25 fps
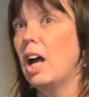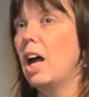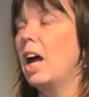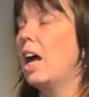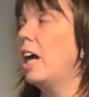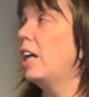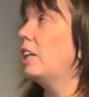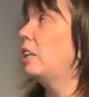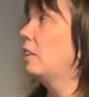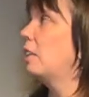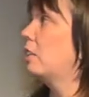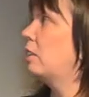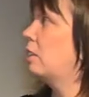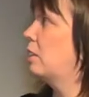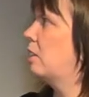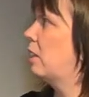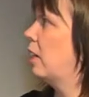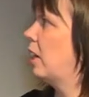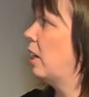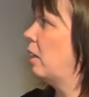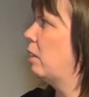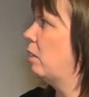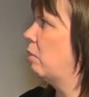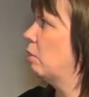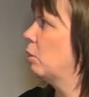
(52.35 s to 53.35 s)
and
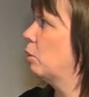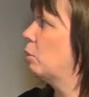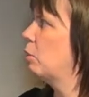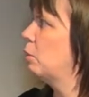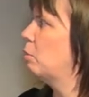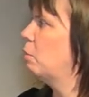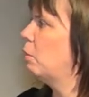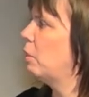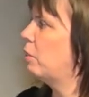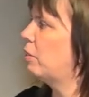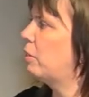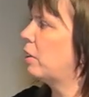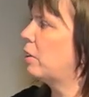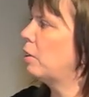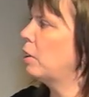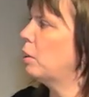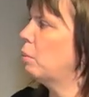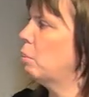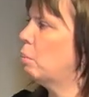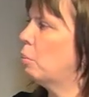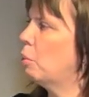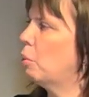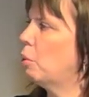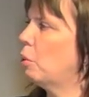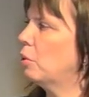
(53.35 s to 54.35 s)
take what is very
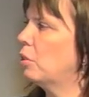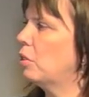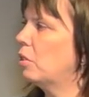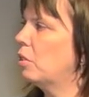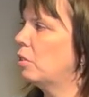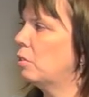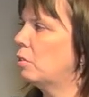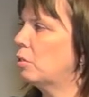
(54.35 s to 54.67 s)
important.